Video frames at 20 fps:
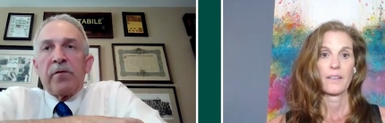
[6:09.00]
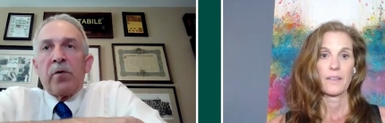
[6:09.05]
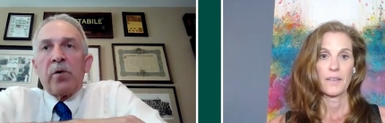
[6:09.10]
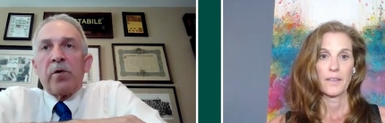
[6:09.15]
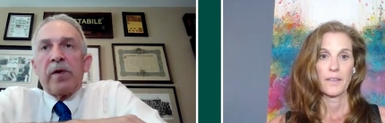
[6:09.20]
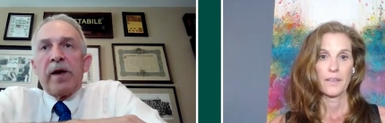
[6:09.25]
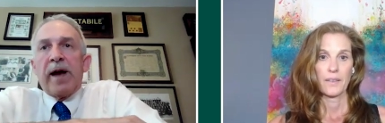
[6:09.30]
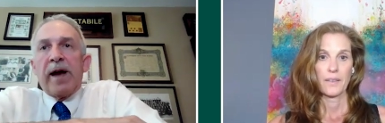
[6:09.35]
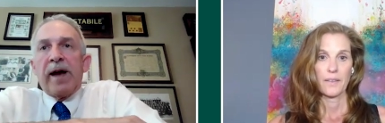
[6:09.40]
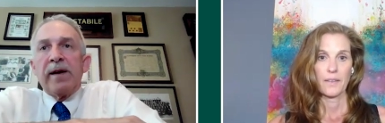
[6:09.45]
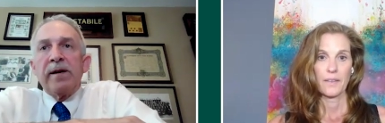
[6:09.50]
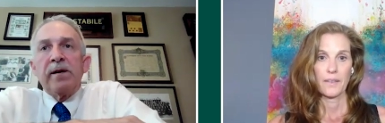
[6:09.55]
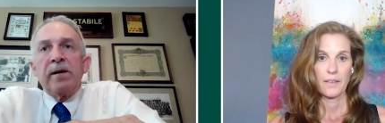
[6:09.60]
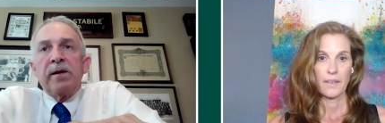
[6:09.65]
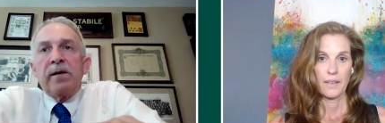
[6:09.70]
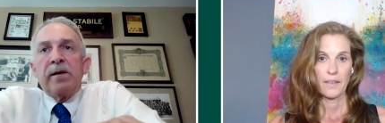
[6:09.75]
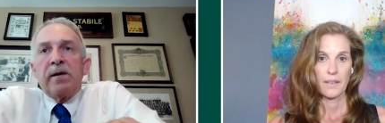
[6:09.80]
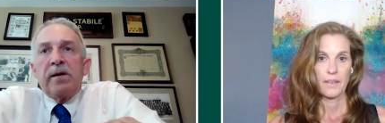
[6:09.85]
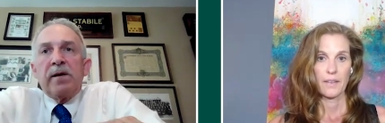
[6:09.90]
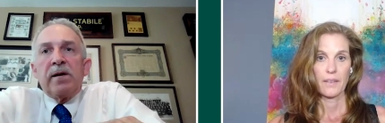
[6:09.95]
Speaker 1: for that.
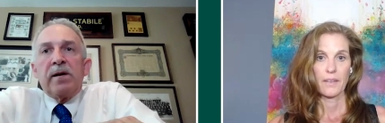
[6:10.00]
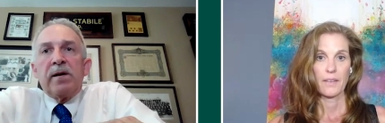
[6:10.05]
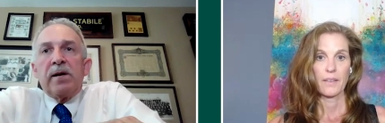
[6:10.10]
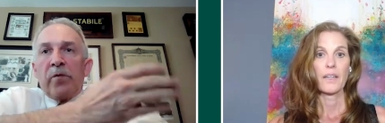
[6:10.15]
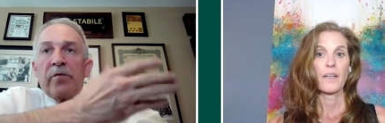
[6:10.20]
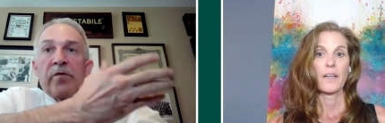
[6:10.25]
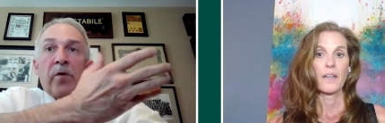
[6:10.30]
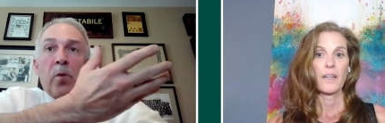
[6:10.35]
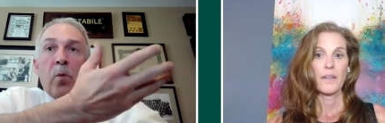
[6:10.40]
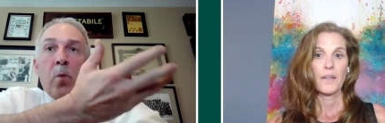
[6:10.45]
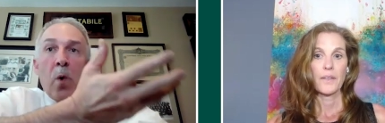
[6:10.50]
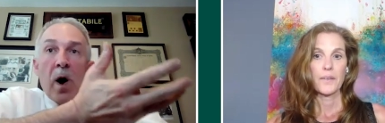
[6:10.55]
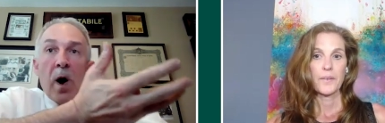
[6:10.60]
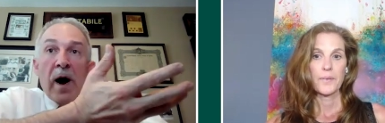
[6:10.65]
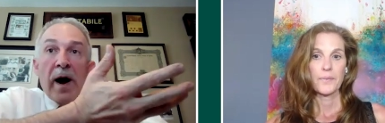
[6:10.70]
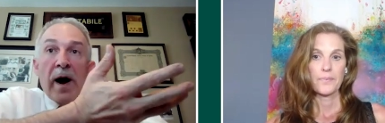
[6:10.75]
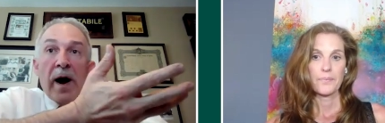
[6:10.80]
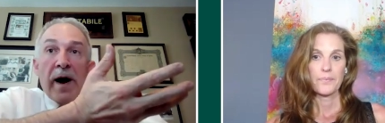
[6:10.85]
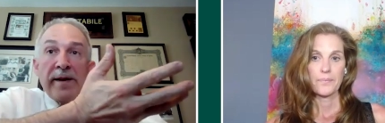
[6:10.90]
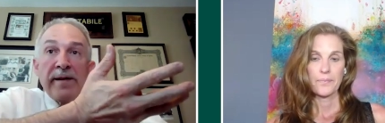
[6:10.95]
For
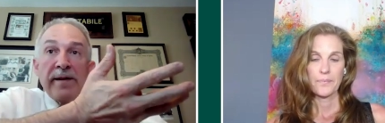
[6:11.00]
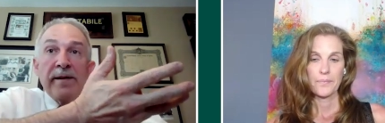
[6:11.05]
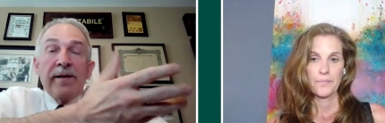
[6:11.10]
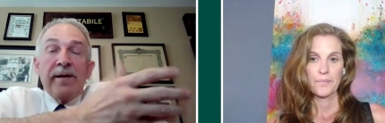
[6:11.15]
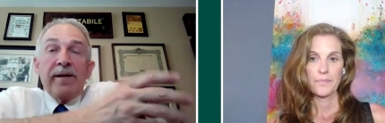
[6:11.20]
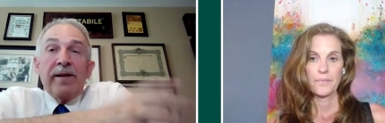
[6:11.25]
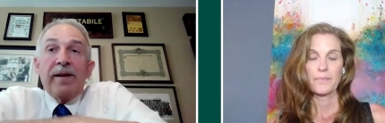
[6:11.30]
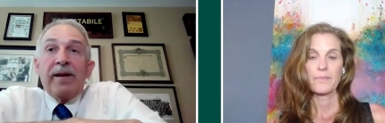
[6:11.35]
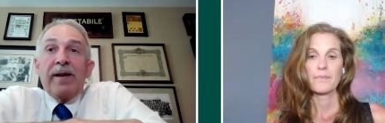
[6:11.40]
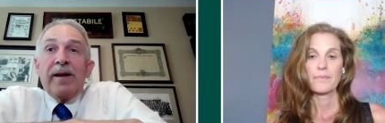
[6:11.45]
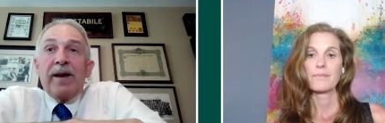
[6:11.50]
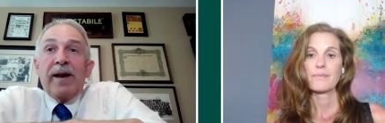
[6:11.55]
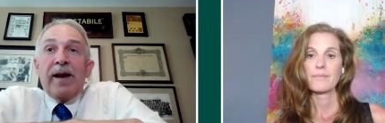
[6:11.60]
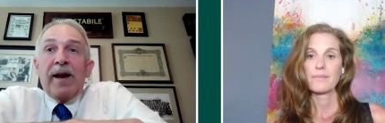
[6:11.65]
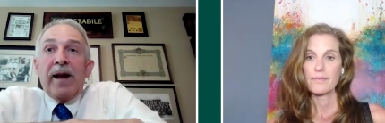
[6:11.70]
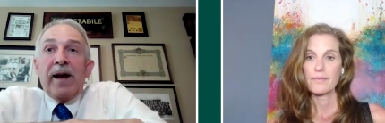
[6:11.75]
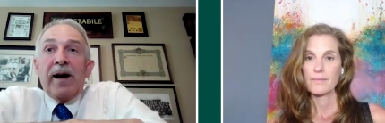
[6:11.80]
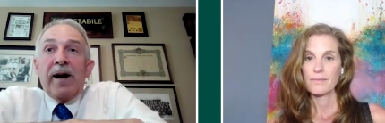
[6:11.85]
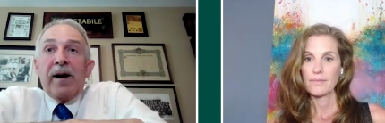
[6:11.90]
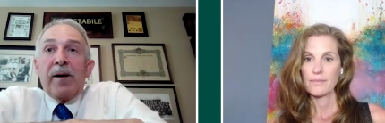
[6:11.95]
one,
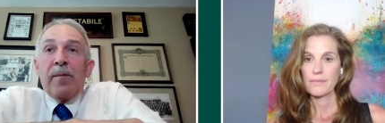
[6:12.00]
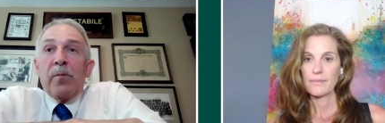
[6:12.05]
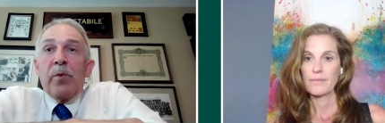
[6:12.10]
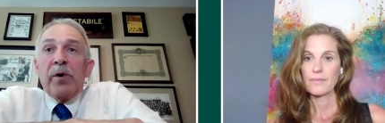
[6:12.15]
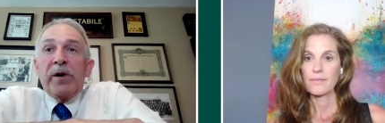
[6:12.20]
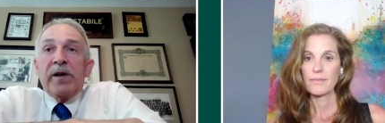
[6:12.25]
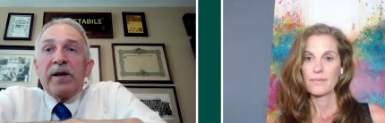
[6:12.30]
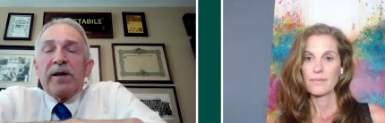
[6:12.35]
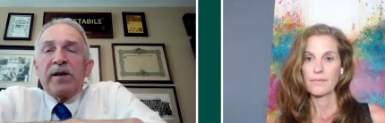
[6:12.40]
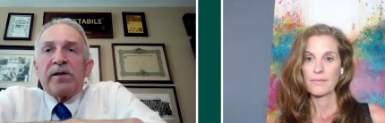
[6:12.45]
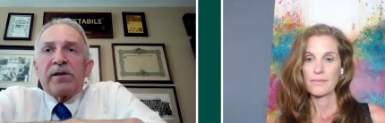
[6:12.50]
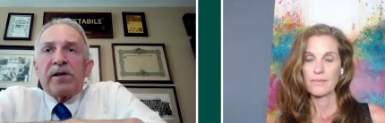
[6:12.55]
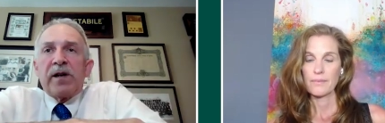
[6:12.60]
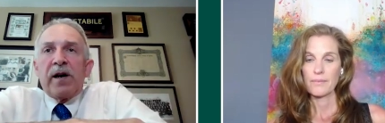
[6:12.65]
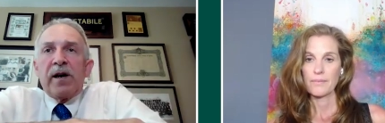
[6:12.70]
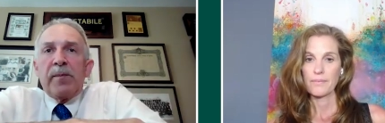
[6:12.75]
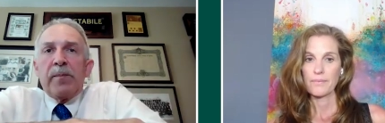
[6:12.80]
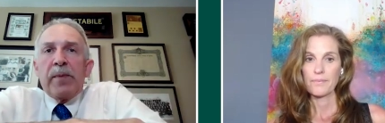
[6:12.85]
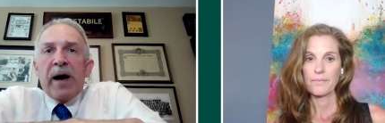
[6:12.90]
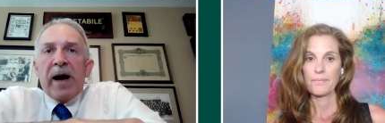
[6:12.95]
um, we did a
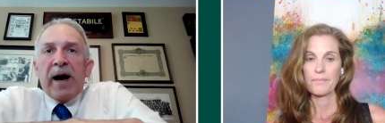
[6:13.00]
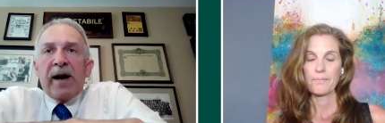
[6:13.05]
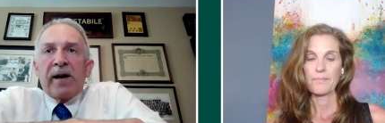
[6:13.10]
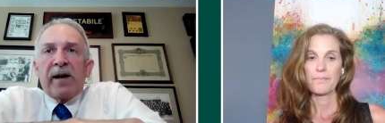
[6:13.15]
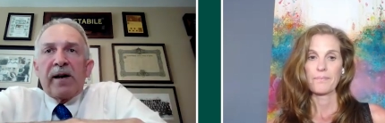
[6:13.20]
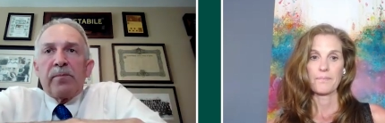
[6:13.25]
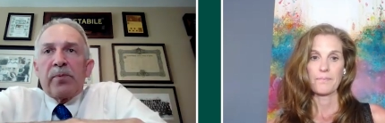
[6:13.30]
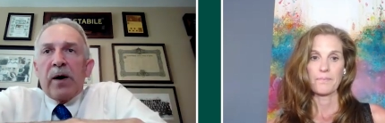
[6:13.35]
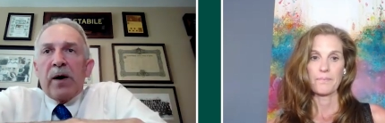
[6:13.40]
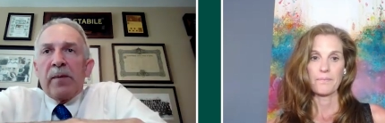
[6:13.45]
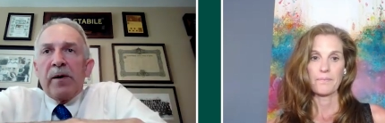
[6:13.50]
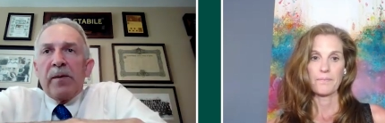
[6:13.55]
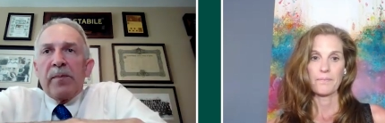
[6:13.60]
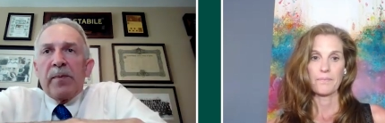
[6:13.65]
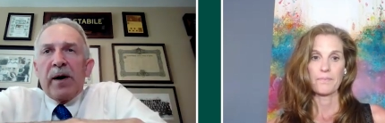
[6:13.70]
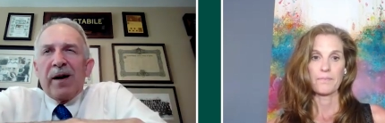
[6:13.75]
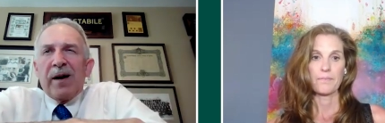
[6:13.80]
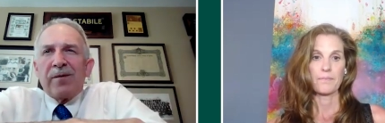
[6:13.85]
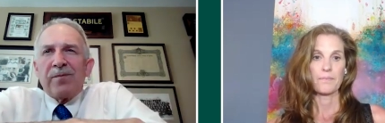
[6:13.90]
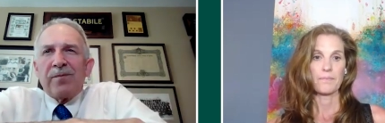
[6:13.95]
study back probably
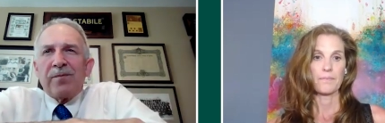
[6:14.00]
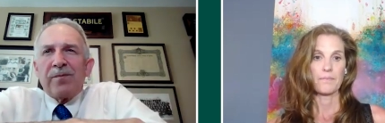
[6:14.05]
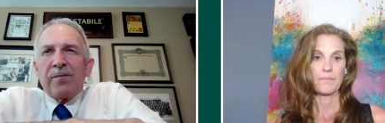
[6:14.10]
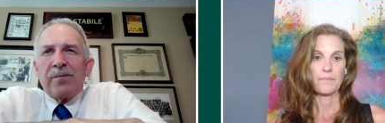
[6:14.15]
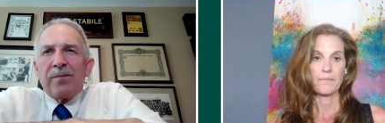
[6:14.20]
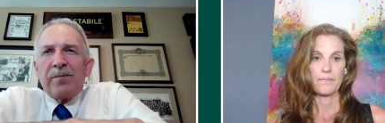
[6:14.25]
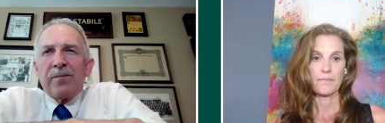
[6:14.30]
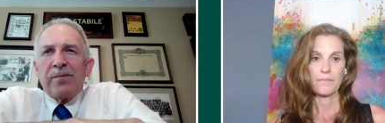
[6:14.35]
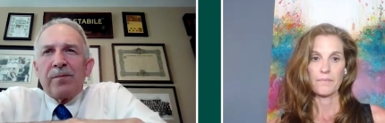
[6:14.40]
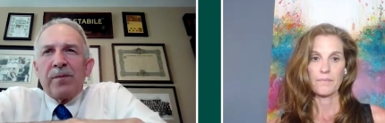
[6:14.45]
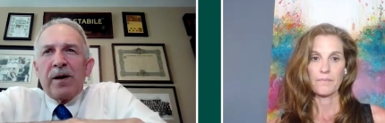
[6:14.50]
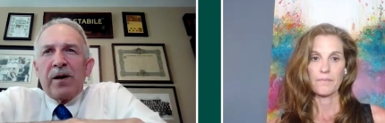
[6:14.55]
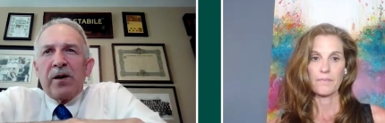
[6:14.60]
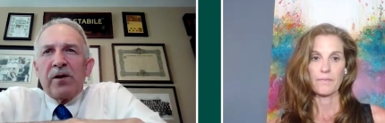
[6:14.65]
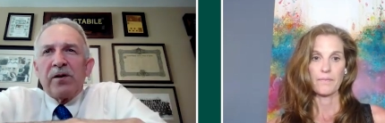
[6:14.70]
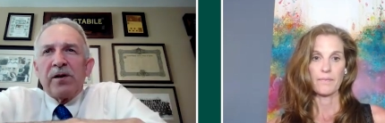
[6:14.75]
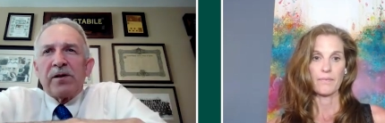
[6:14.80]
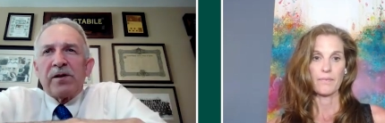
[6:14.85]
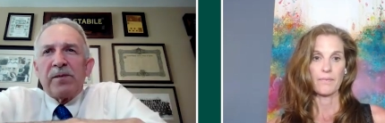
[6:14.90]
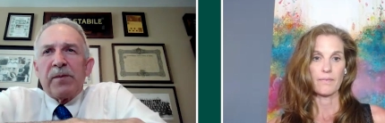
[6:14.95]
about, my
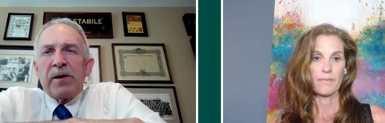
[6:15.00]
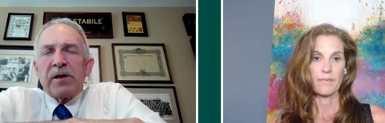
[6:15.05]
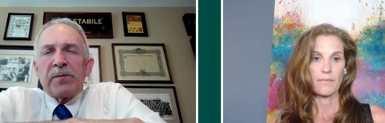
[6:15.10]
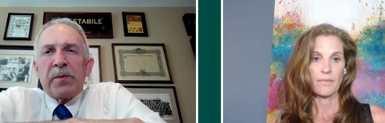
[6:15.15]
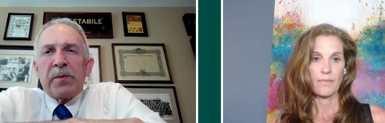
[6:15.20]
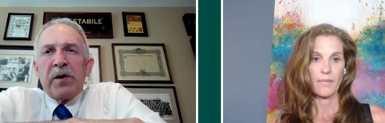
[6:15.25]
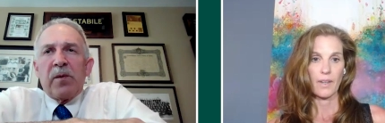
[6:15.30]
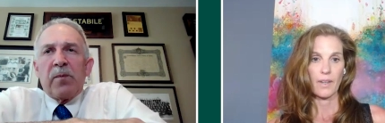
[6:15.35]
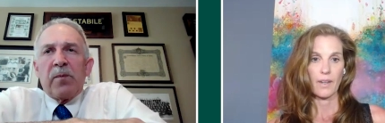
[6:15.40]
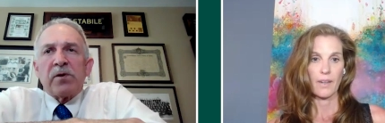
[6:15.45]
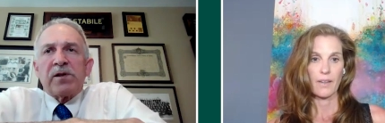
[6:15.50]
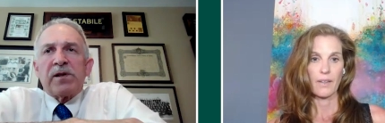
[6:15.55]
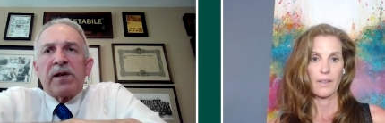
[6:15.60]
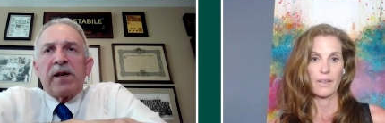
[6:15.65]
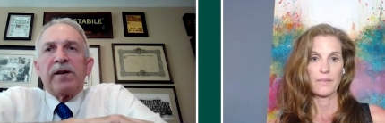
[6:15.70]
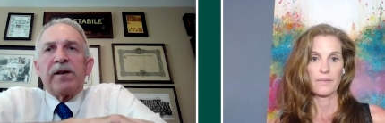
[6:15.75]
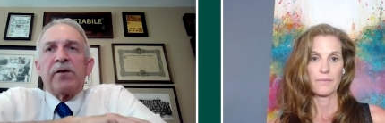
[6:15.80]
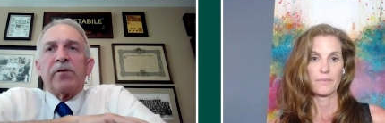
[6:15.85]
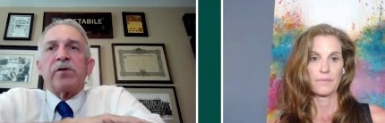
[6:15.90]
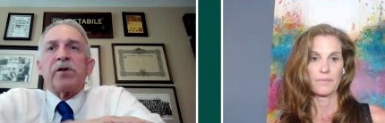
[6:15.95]
goodness, it must be almost
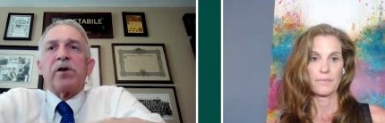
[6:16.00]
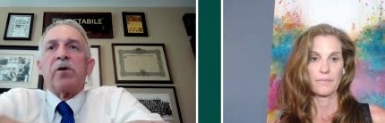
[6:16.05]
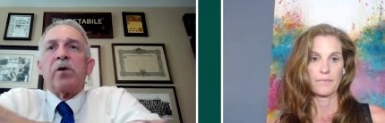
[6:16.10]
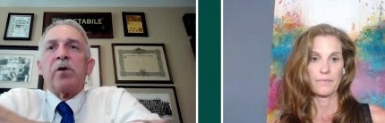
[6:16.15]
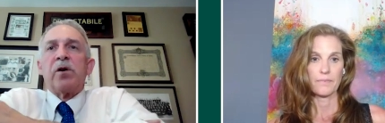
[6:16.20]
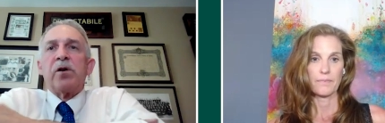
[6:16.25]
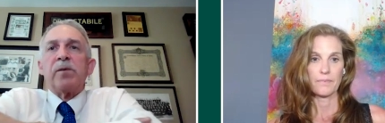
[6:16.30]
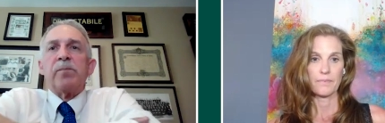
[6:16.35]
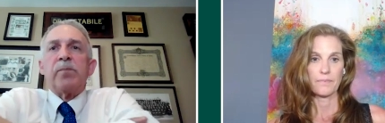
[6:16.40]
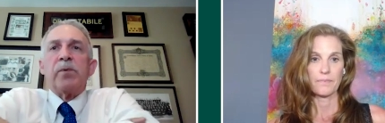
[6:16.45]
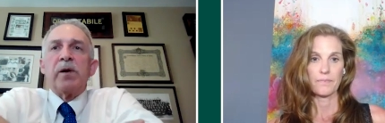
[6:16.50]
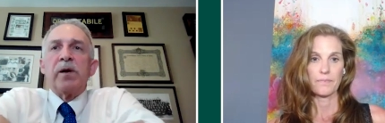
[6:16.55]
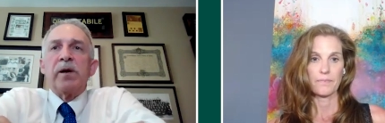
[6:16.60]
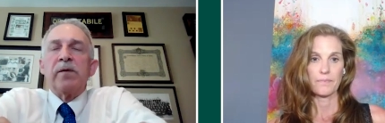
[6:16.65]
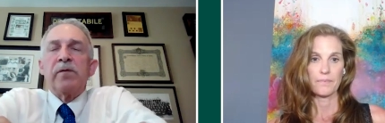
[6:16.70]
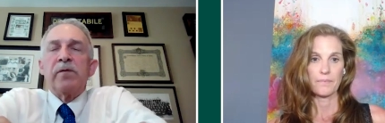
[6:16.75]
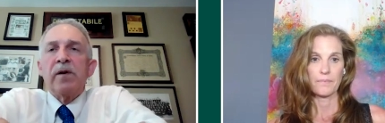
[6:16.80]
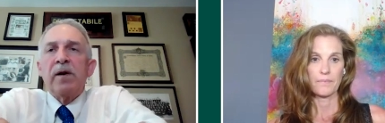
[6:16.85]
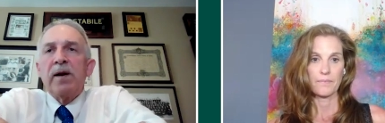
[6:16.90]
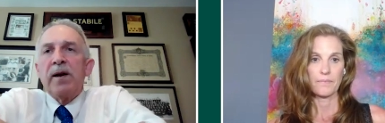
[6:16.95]
10 years ago, hard to believe,